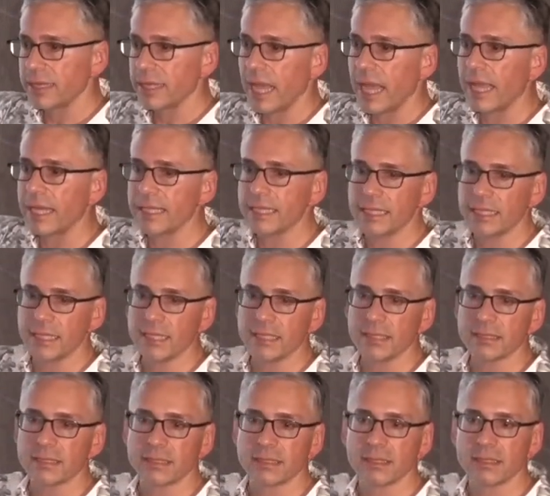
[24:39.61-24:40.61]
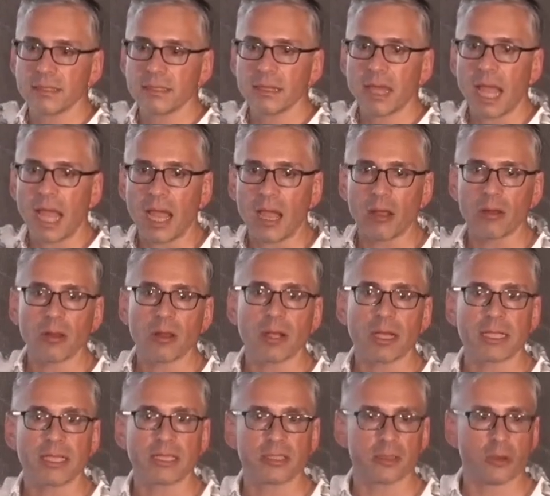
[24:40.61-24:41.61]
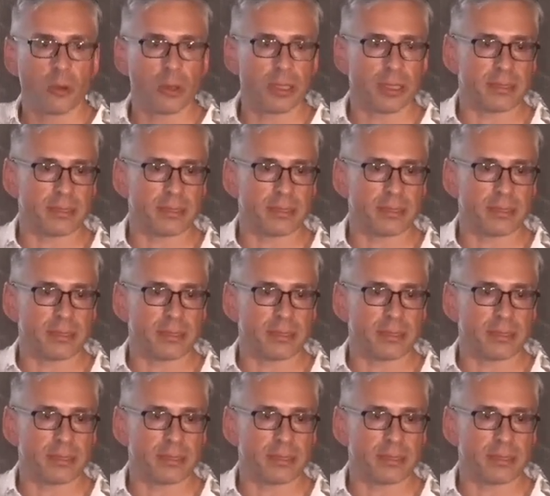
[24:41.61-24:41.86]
That is how long it is going